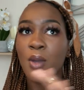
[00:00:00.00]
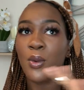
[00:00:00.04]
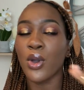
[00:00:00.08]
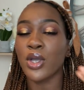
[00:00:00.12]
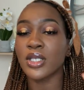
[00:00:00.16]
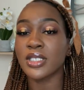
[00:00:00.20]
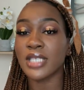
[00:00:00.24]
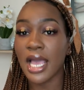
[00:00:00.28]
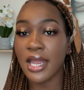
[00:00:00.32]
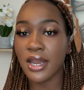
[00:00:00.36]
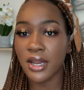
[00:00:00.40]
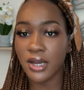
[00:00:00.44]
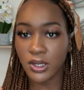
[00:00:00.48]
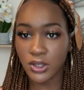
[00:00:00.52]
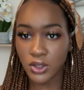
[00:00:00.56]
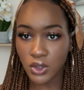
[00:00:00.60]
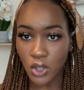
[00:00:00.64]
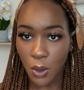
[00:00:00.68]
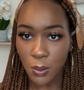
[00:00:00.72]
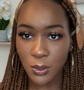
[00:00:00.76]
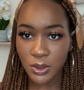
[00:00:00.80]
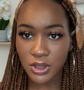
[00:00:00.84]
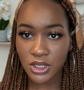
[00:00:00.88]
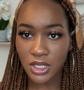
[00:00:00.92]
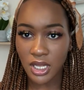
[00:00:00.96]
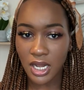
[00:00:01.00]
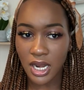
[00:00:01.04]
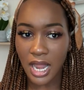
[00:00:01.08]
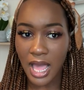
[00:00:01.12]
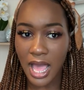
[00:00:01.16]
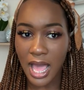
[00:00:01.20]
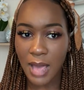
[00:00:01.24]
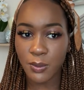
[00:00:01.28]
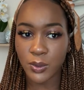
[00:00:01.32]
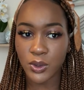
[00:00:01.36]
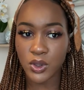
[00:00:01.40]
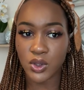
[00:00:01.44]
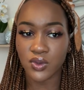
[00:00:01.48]
We also had an odometer
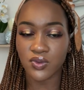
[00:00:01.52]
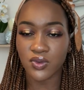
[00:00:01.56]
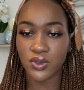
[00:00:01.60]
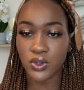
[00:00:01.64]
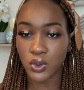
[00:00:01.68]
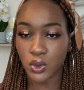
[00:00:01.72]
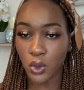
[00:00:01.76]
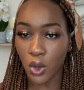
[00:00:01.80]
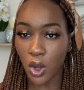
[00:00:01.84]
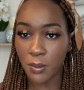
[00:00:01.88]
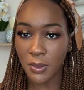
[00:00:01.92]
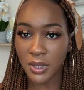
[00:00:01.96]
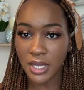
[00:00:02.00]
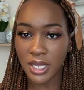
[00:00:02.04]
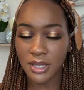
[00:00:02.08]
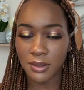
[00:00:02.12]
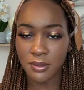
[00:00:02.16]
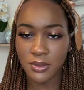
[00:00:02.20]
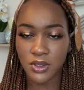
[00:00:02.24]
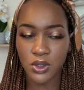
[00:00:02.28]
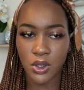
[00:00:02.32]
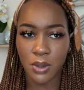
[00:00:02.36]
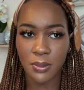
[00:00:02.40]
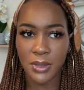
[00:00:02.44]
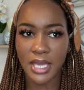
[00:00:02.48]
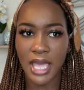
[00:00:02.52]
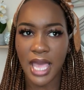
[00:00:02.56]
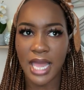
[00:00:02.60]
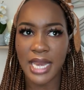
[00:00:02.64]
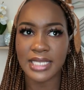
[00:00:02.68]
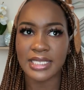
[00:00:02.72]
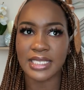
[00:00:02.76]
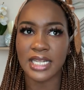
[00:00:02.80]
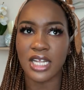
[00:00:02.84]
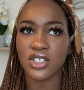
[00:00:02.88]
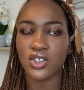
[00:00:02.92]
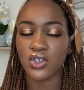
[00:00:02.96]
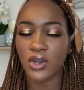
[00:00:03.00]
lab, which was for soil
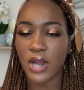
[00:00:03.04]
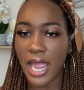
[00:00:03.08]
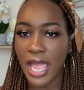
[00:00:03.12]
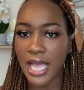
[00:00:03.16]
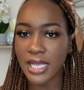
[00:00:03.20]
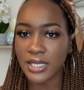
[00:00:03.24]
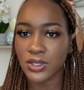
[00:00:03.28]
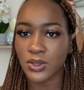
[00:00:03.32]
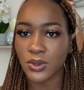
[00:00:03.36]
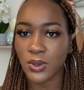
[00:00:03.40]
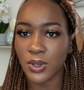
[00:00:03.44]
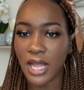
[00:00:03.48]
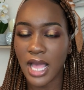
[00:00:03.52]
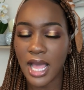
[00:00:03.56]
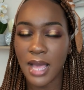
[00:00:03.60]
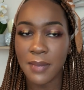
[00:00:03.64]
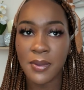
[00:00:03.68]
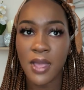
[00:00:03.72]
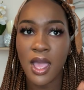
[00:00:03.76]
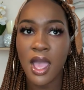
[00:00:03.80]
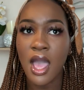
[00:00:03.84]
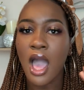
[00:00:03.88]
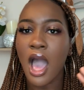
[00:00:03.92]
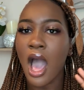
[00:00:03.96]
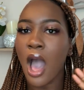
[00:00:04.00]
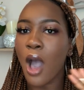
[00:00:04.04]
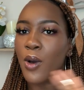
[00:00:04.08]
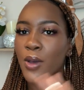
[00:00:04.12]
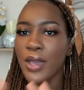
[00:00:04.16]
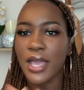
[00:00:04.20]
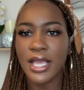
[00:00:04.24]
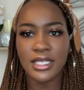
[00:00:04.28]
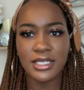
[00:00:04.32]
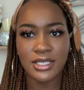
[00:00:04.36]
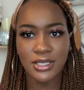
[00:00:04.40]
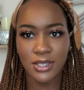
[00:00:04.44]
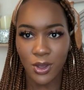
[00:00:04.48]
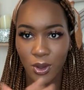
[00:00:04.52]
mechanics, and a triaxial lab. I'll
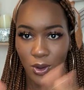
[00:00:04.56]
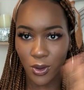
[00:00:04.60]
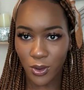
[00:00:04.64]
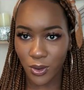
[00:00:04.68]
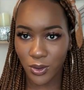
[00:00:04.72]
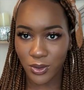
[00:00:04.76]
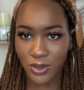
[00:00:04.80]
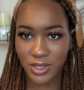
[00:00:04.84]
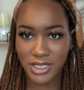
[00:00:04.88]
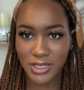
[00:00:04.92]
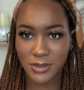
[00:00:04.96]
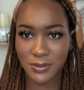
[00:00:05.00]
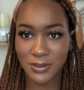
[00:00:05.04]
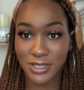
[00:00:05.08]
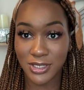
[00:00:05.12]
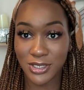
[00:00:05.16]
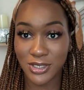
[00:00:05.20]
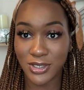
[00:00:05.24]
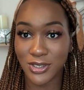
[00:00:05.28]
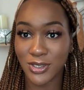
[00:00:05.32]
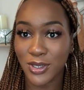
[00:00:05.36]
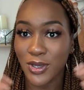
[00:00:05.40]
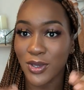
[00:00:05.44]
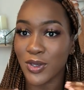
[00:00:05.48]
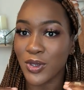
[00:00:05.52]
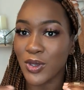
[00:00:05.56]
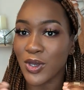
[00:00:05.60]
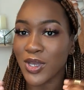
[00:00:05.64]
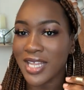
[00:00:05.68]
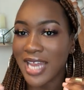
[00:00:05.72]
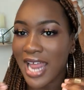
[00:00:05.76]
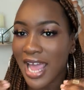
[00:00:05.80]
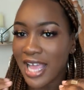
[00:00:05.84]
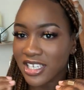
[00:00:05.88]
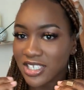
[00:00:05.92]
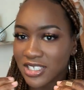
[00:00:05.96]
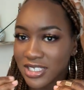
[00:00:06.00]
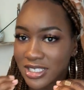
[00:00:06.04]
insert all these pictures so you
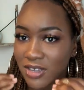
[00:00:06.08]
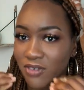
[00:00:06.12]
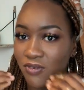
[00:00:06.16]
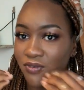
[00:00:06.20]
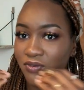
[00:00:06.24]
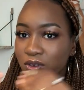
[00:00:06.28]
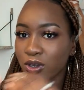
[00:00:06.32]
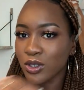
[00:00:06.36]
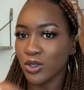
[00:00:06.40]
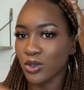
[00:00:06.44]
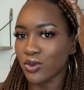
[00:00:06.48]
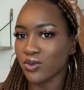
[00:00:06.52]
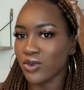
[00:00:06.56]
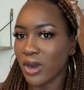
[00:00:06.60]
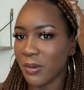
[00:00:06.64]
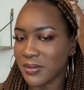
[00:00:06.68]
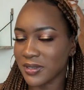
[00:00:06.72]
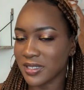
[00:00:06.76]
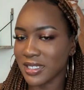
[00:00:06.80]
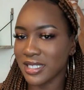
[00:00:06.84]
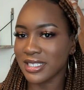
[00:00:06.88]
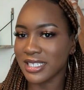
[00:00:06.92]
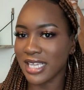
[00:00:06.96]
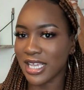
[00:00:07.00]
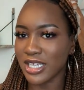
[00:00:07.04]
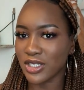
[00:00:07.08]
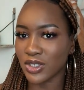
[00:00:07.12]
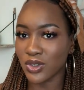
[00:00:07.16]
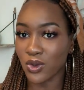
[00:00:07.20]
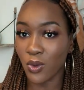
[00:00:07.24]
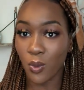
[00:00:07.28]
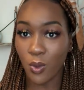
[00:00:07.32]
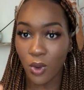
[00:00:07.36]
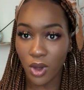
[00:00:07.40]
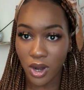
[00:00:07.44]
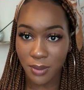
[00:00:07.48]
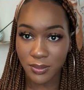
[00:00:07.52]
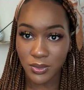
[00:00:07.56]
can actually see visual representation
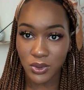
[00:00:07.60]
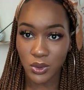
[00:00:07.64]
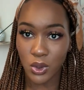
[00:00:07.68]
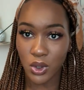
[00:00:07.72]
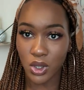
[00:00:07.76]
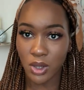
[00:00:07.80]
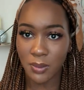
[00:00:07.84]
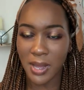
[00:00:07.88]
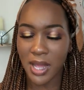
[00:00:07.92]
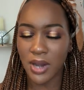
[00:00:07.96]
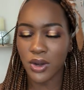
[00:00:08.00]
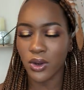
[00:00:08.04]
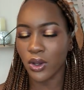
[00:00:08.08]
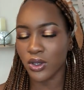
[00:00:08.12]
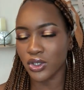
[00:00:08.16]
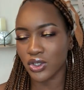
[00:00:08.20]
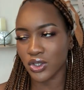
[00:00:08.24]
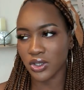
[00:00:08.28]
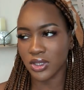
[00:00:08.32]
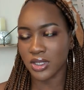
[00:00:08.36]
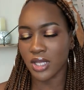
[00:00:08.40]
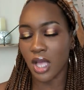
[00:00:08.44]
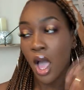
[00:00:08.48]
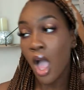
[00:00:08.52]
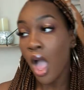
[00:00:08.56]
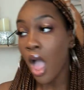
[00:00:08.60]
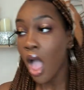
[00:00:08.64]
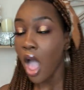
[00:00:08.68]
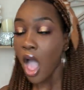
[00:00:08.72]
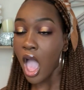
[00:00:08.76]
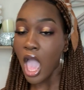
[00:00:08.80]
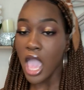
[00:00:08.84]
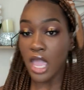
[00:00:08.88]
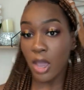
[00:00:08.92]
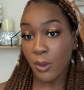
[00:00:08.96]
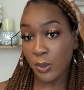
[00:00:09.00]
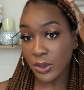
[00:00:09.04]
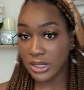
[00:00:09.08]
of what I'm talking about, not just like,
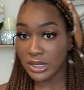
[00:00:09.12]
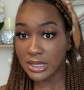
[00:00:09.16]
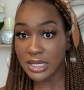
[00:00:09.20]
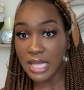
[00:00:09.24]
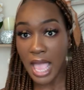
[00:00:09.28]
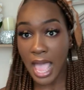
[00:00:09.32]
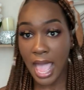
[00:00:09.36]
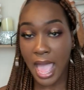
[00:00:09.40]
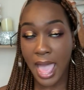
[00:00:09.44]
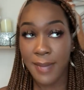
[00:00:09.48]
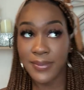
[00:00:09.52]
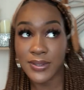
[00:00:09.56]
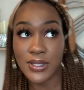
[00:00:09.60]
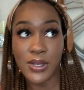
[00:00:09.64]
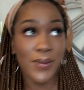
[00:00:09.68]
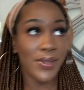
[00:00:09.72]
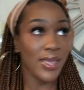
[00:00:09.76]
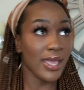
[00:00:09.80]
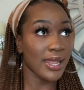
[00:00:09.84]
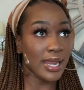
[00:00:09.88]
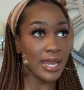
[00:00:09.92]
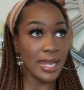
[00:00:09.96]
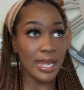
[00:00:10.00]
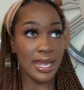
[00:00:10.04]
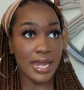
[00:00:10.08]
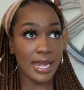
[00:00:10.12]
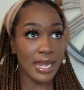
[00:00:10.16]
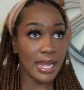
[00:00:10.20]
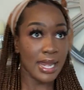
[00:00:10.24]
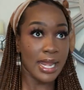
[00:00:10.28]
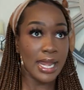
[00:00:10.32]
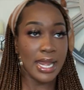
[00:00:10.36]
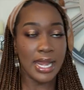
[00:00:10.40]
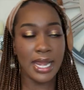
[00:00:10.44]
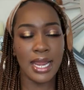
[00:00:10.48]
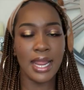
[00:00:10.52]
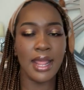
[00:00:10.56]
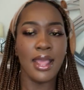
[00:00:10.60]
hey, we did labs. Oh,
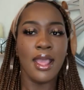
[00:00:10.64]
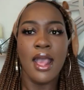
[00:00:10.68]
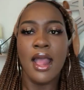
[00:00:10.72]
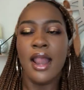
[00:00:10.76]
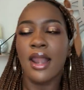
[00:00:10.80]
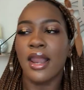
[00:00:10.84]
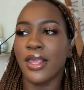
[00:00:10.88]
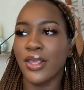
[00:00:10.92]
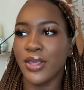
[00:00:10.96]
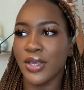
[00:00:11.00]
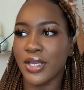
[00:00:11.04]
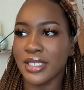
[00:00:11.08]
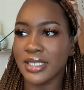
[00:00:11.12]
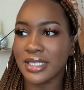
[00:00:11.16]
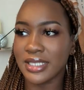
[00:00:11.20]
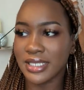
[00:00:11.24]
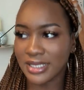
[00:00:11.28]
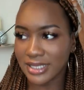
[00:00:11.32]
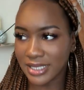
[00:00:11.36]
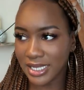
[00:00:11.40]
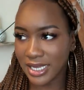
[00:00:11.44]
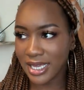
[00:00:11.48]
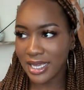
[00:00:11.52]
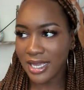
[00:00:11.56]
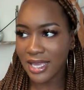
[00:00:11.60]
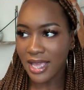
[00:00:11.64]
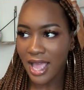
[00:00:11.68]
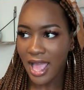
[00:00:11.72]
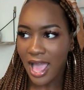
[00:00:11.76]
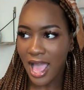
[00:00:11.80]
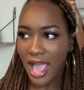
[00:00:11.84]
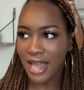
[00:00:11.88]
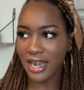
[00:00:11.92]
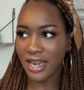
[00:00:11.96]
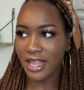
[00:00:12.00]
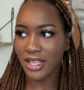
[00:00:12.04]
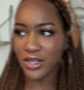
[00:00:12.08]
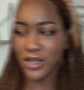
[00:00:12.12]
yeah, like you can see,
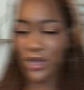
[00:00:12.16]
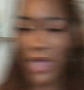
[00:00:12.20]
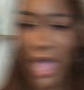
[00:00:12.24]
and then